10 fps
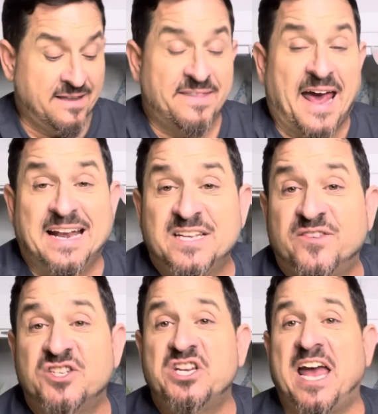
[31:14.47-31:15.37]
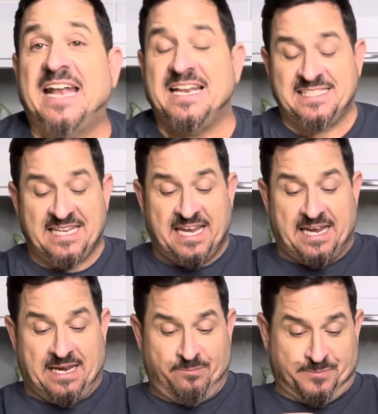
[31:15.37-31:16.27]
That is for Shannon
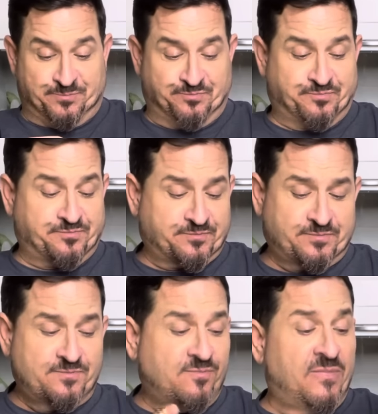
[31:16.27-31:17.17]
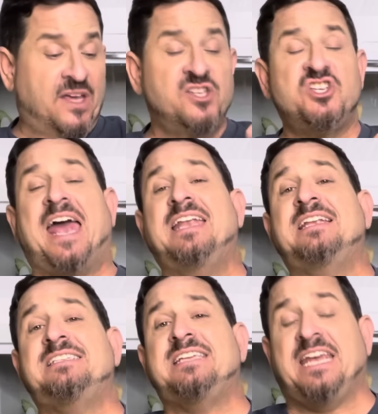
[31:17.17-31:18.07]
D.
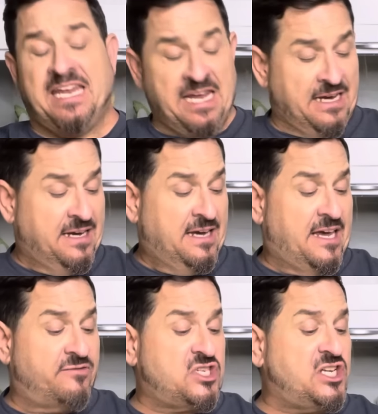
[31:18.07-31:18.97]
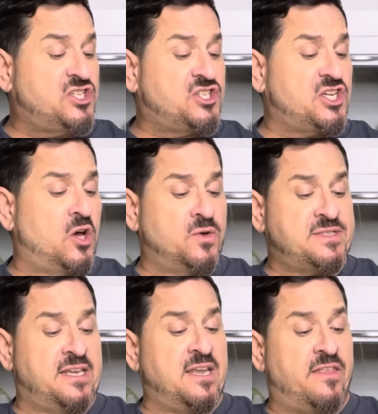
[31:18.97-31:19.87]
Shannon D, if she
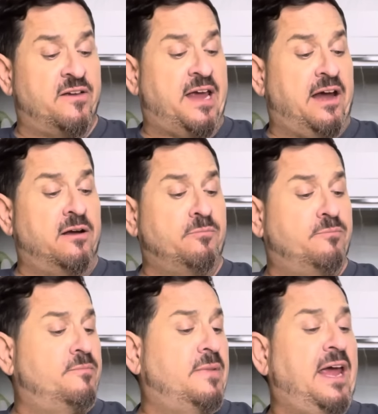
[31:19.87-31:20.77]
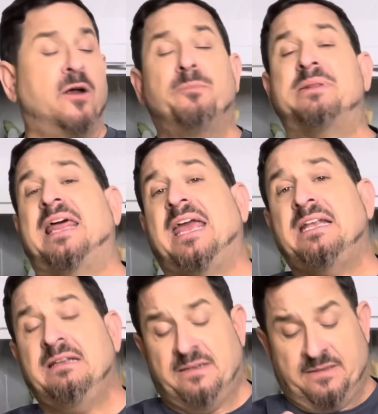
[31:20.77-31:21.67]
shows another
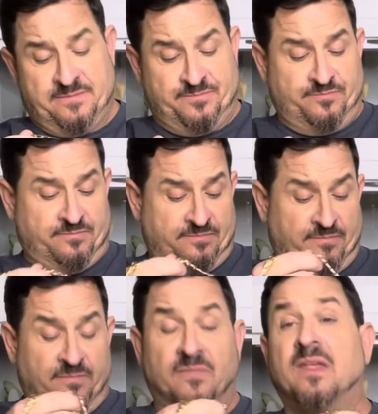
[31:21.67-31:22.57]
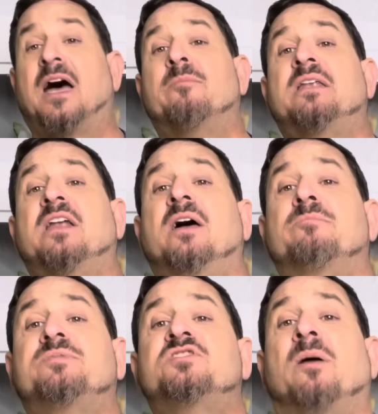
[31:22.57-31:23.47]
airplane, I'm
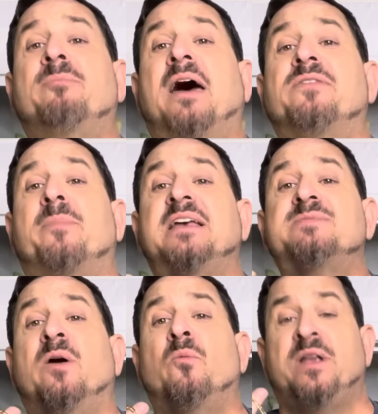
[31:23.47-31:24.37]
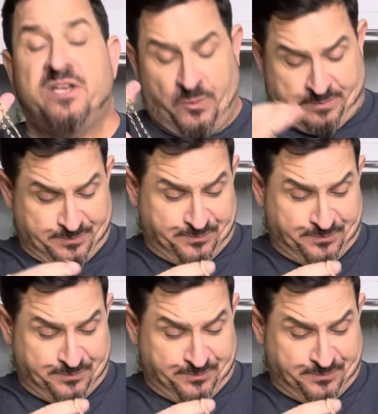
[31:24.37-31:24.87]
gonna jump out the basement window.